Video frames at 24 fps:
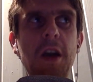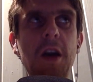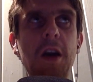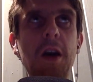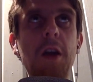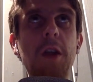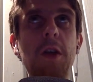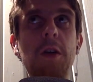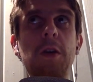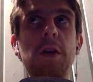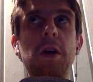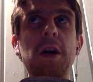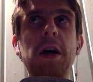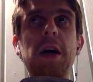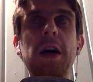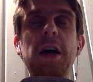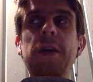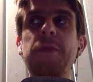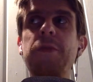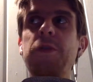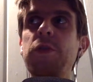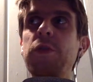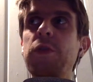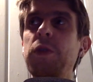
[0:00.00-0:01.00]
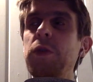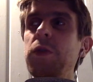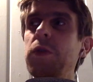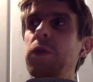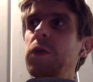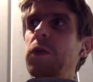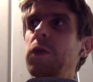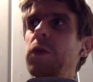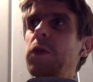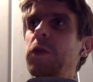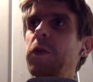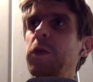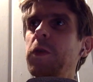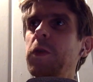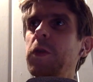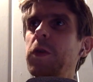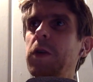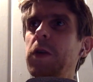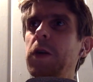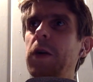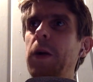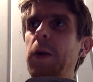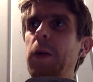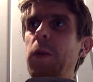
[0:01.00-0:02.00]
Although I have to,
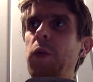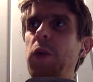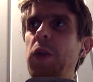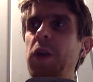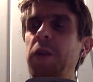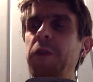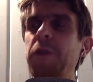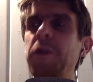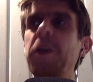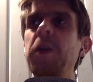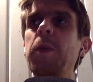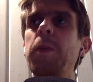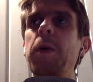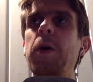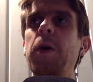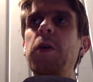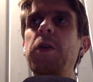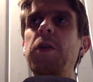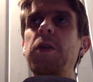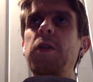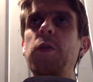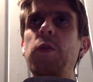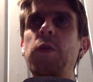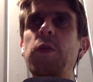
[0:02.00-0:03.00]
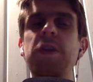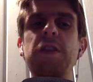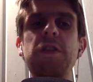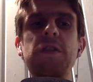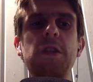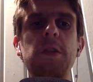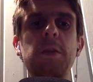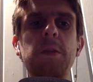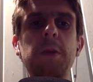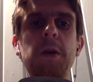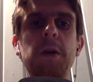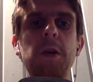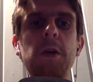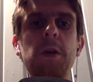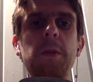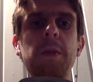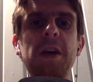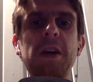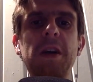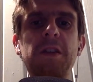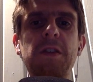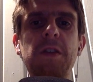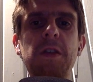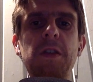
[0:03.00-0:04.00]
uh, when I think about it, the race to the bottom
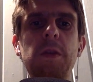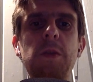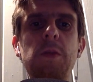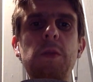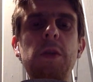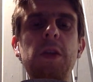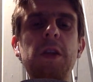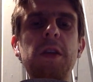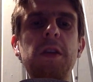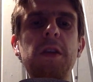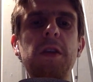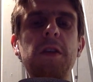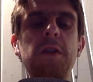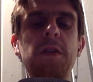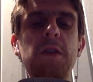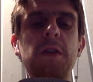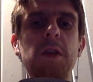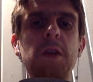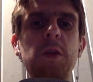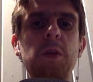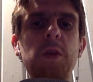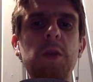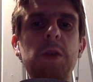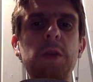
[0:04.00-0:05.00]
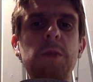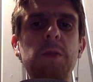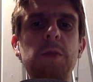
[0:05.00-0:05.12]
actually really started with